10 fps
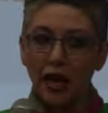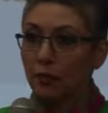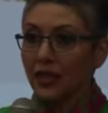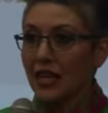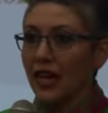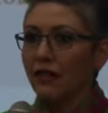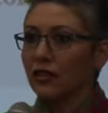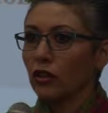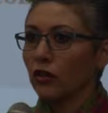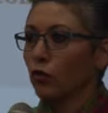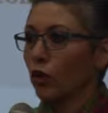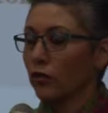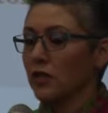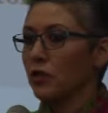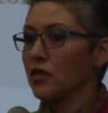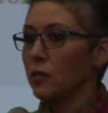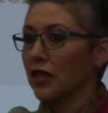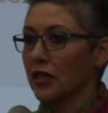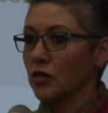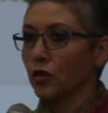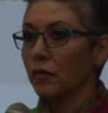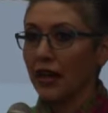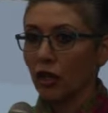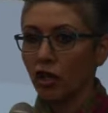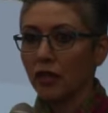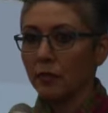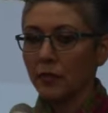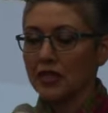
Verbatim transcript: And plus, I have a lot of work responsibilities with my current